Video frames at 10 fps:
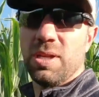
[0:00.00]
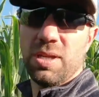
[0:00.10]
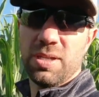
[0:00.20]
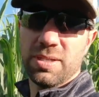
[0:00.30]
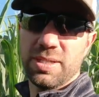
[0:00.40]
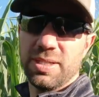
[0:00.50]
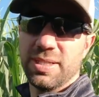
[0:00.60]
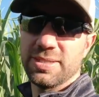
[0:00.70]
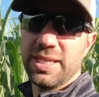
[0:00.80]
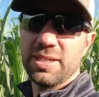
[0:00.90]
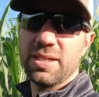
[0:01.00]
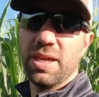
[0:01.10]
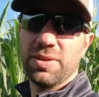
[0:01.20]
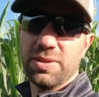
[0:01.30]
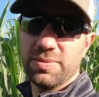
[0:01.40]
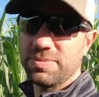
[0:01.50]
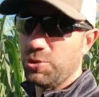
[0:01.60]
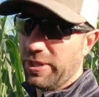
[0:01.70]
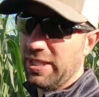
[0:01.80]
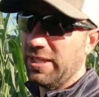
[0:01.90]
along is like other
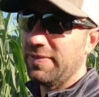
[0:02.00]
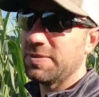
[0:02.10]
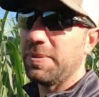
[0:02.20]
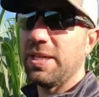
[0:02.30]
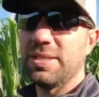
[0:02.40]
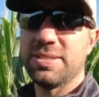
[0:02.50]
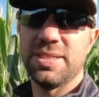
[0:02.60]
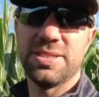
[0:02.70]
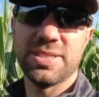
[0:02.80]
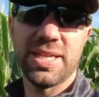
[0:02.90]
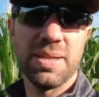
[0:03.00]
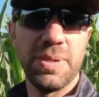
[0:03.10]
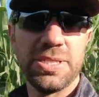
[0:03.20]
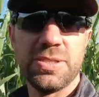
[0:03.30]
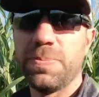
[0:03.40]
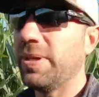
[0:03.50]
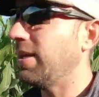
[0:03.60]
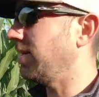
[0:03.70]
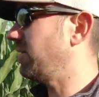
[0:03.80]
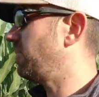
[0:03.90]
gray leaf spots. It just kind of makes your
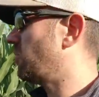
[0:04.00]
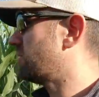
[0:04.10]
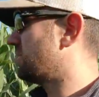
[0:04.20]
plant a little more